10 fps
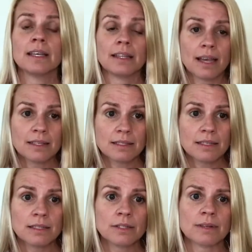In
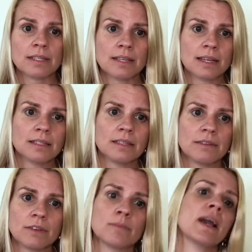essence,
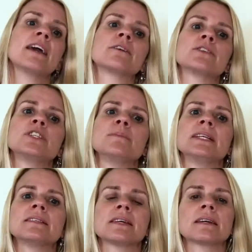transactive energy
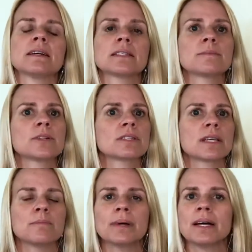means that customers
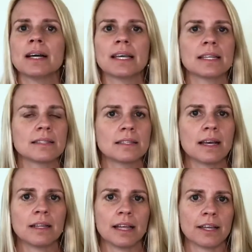can buy and
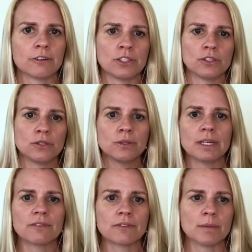sell energy to
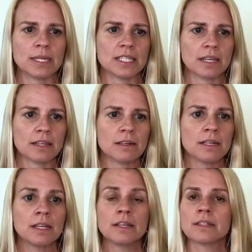and from each
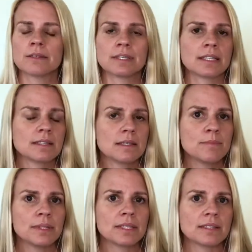other. So as a
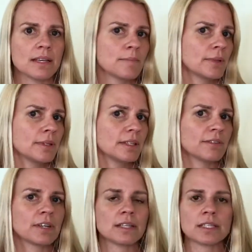simple example,
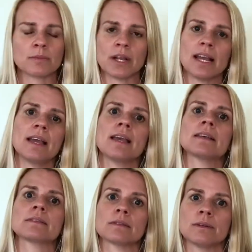if customer A
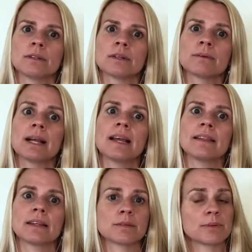has a solar array
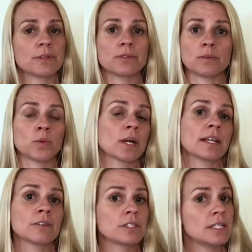that is producing more
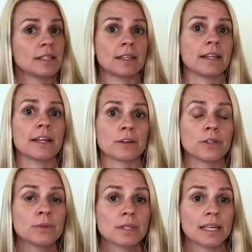energy than they are
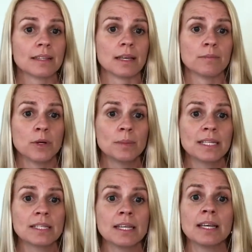using at that
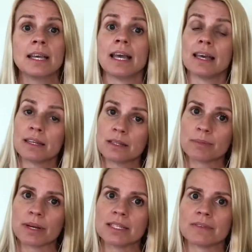moment, and the
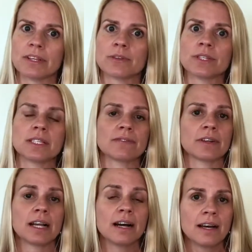price of energy is
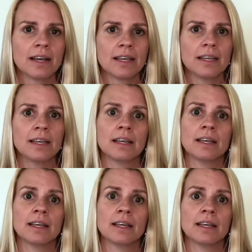very high,